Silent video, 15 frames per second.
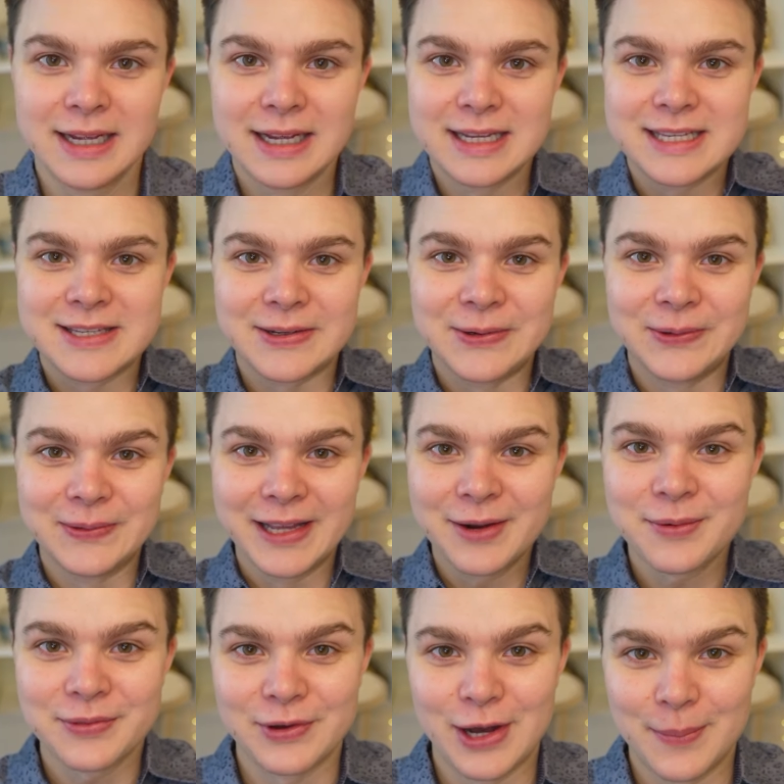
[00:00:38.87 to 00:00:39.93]
So like
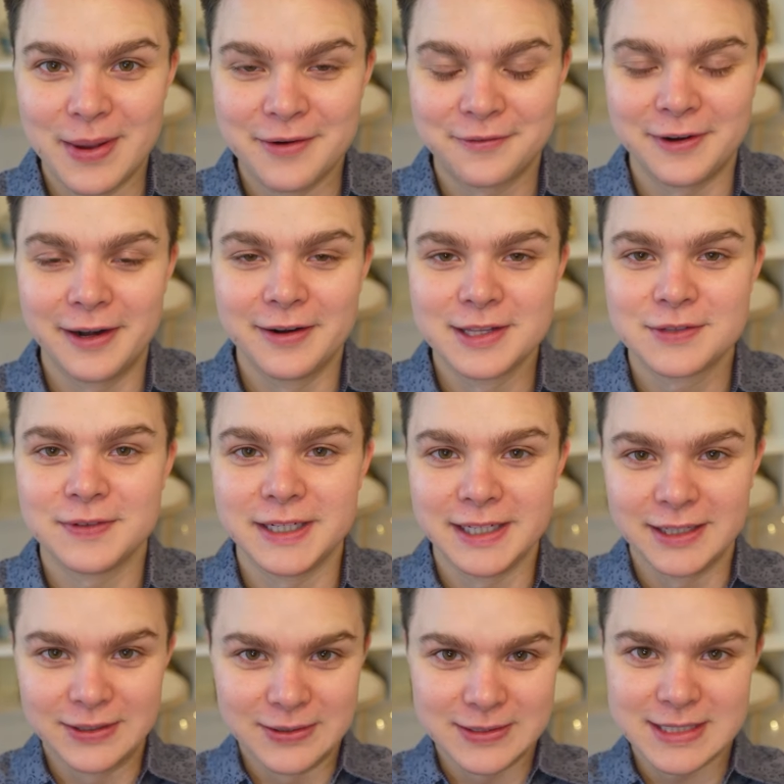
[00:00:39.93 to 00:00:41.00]
with all my fragrance
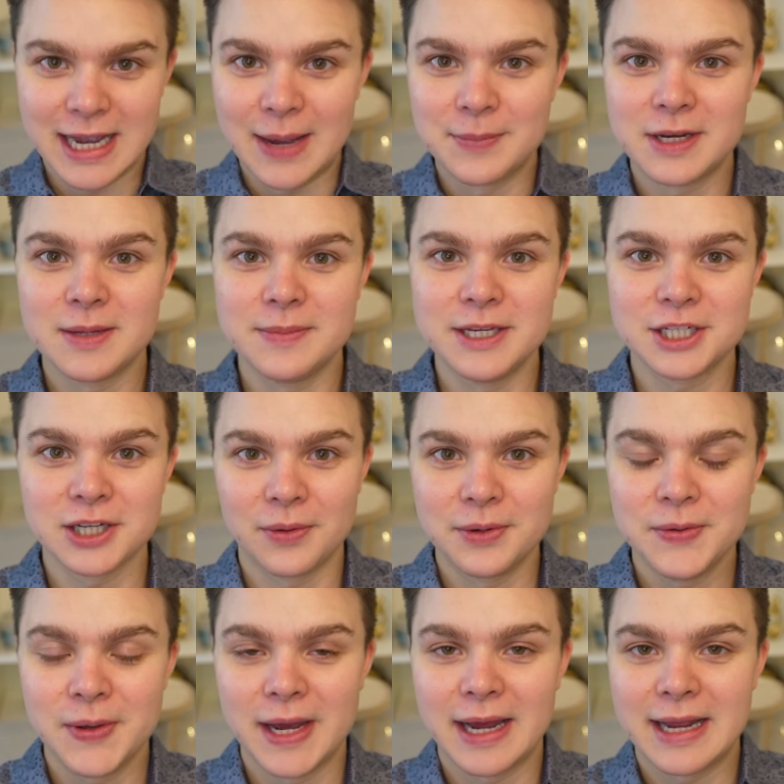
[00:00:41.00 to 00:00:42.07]
videos, I'm gonna be showing
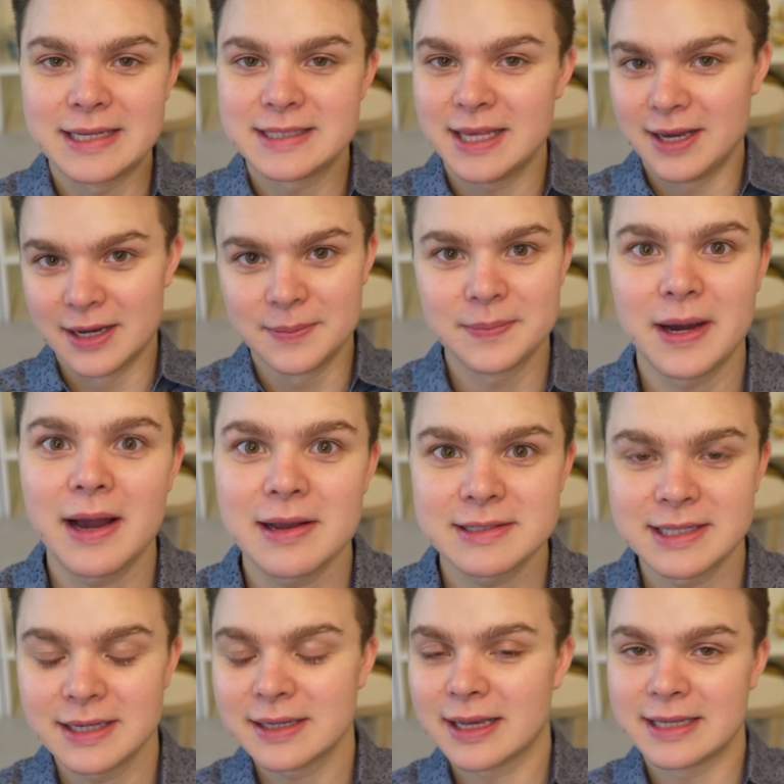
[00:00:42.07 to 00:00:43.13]
you guys the
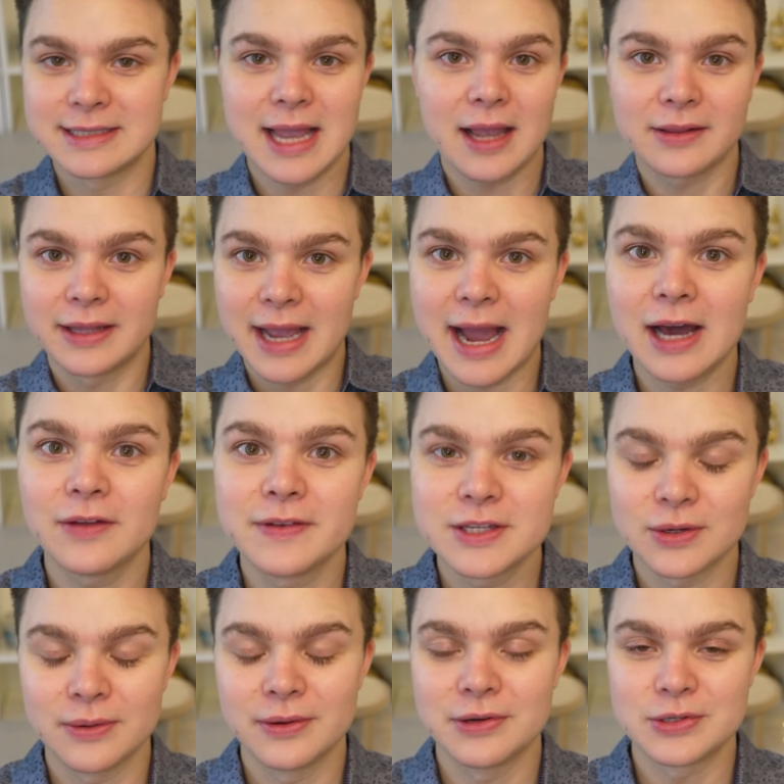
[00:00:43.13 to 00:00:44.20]
unboxing, exactly how these
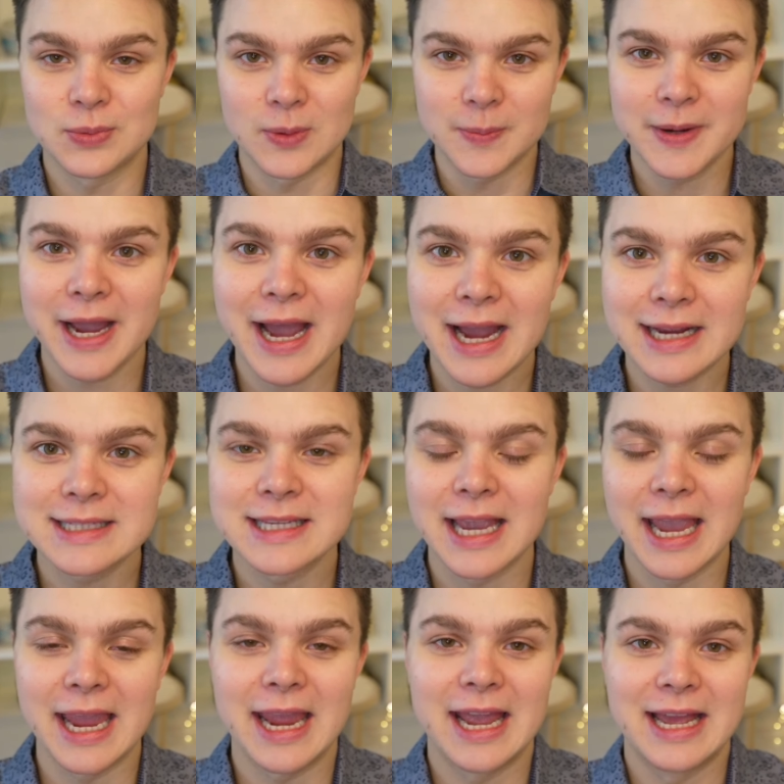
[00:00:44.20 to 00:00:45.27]
oils were packed,
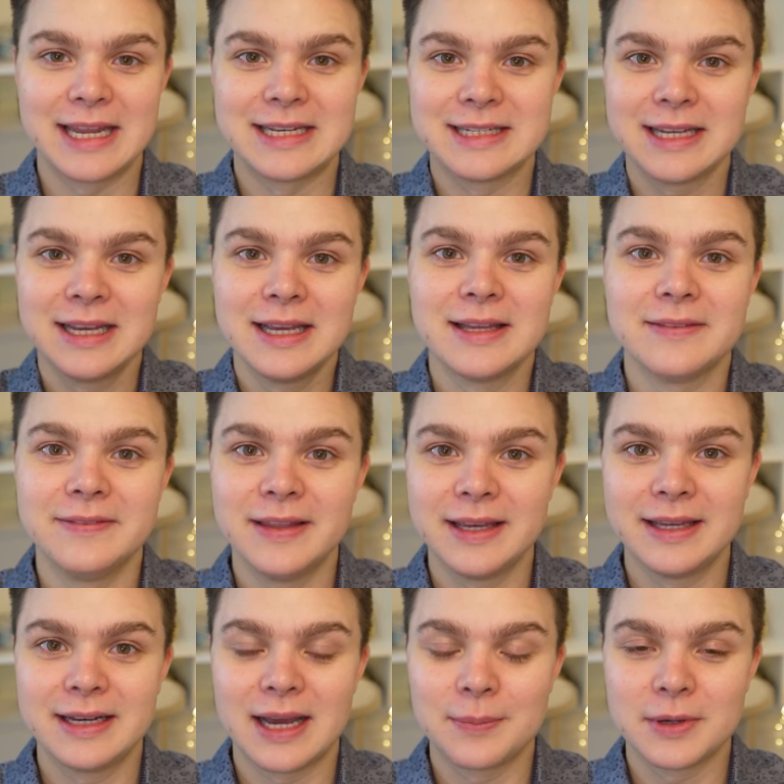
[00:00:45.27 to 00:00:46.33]
and
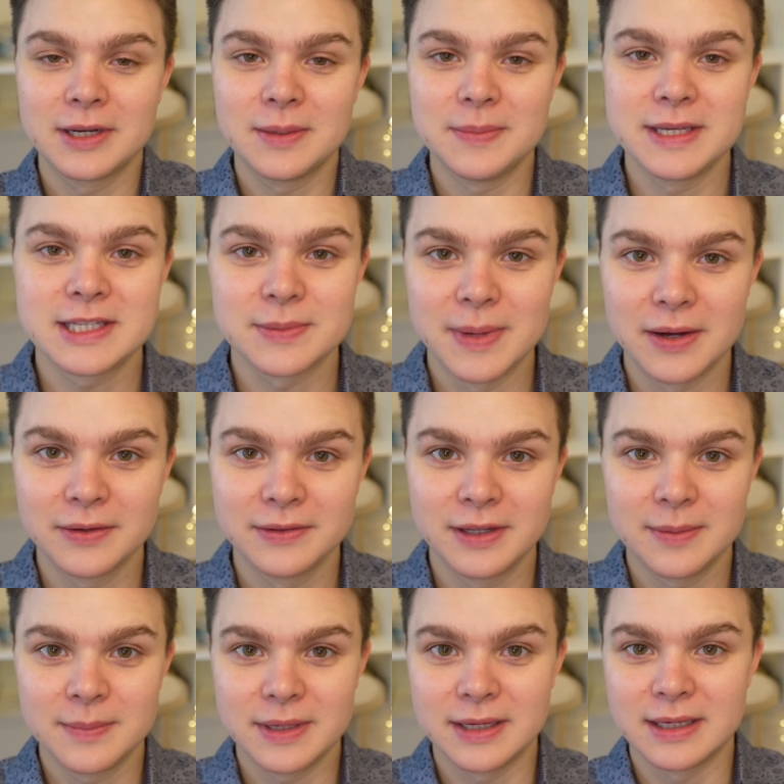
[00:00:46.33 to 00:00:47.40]
then I'm gonna be smelling
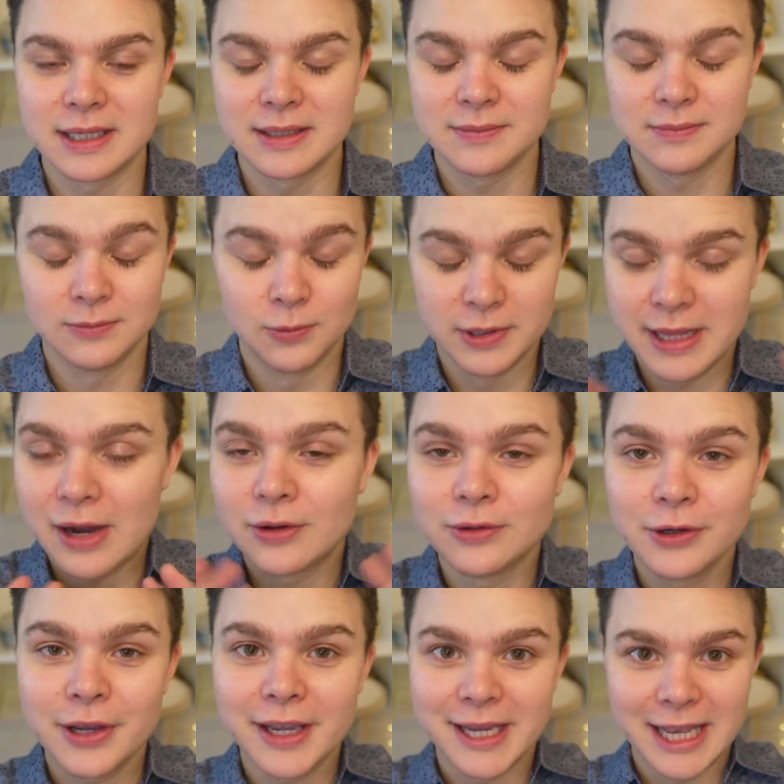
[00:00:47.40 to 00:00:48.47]
them and without
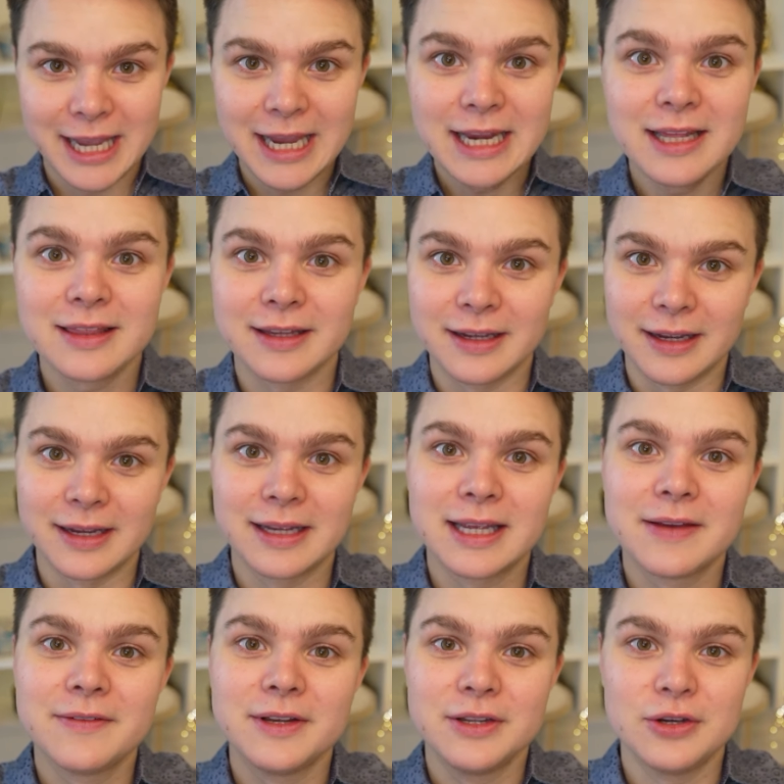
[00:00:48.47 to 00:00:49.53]
looking at anything,
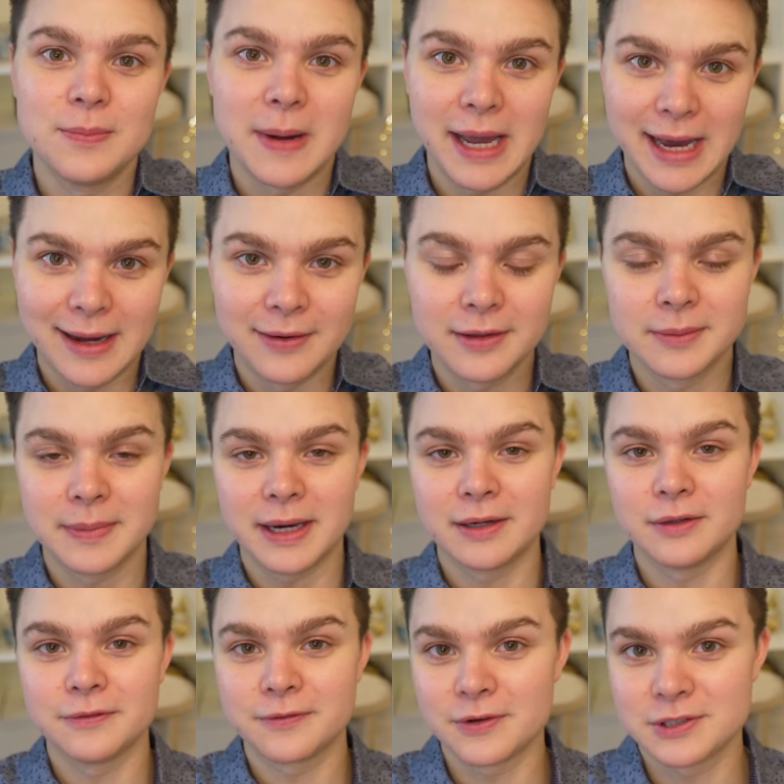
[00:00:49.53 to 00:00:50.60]
giving you my out of the
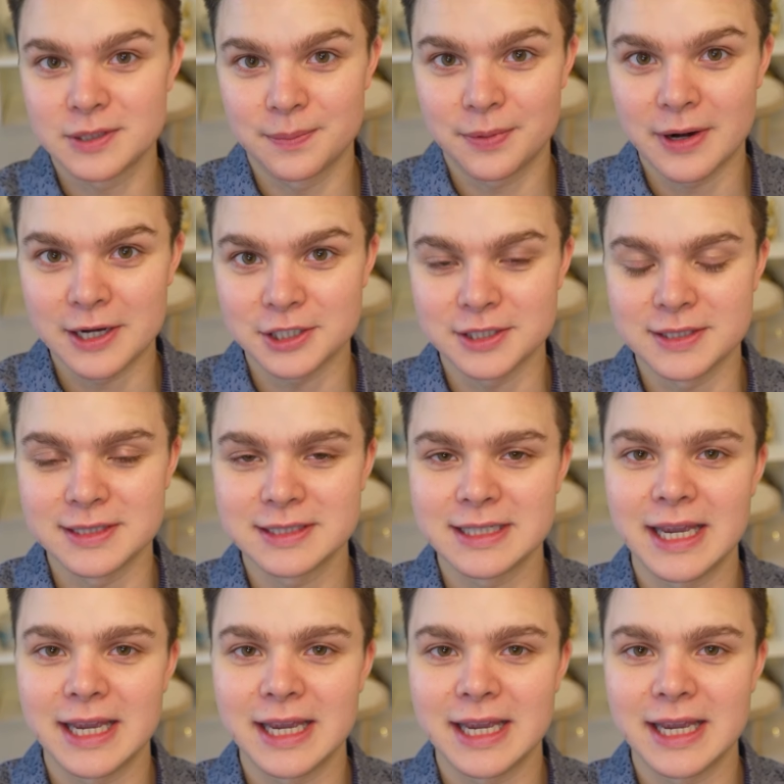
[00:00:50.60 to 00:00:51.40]
bottle first impressions.